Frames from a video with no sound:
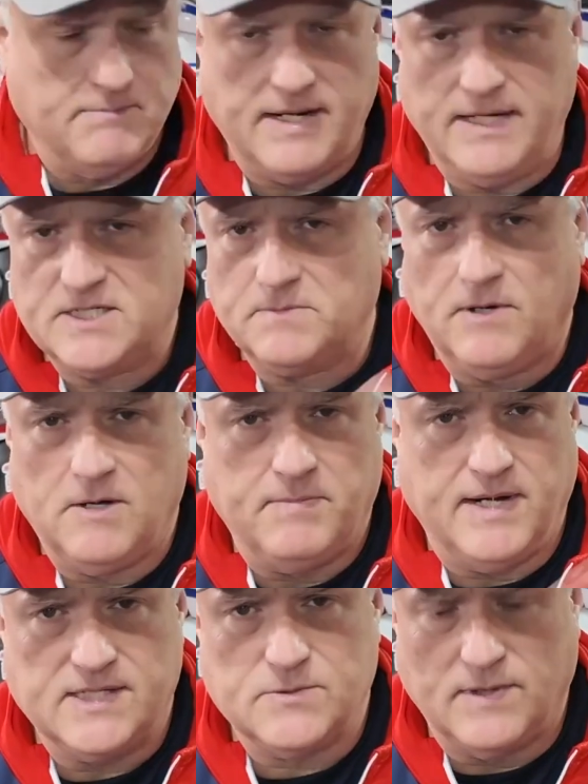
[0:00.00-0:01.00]
bikes, small
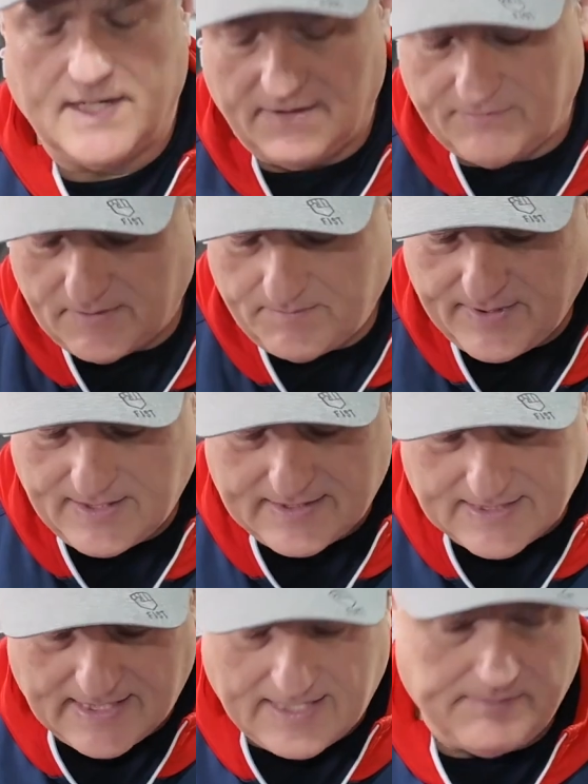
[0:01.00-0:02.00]
bikes, whatever.
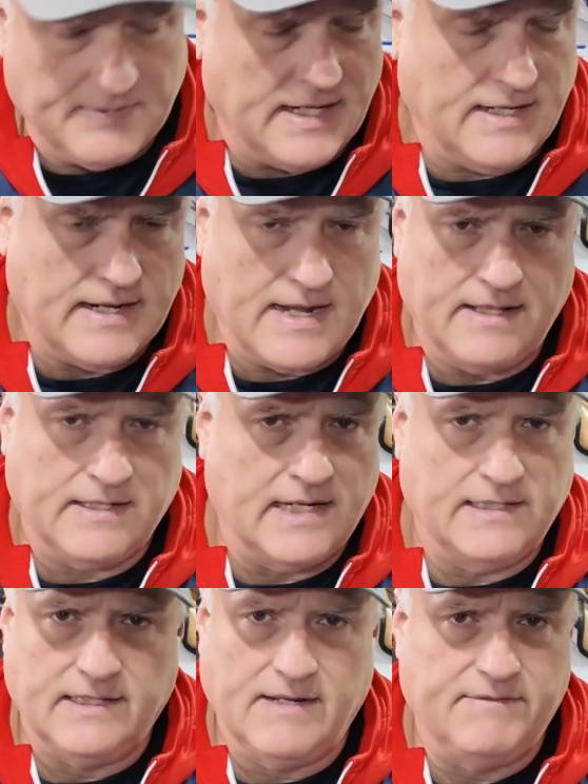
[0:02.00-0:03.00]
But
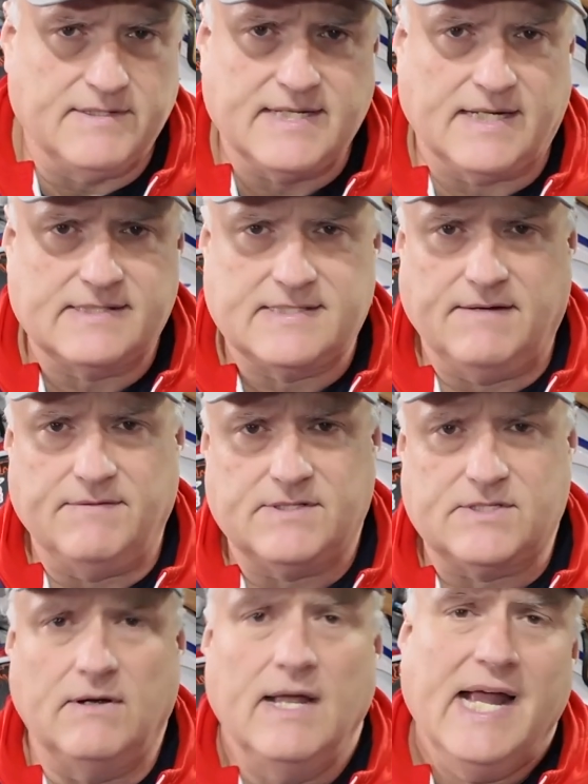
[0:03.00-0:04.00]
I love the Tech 7. So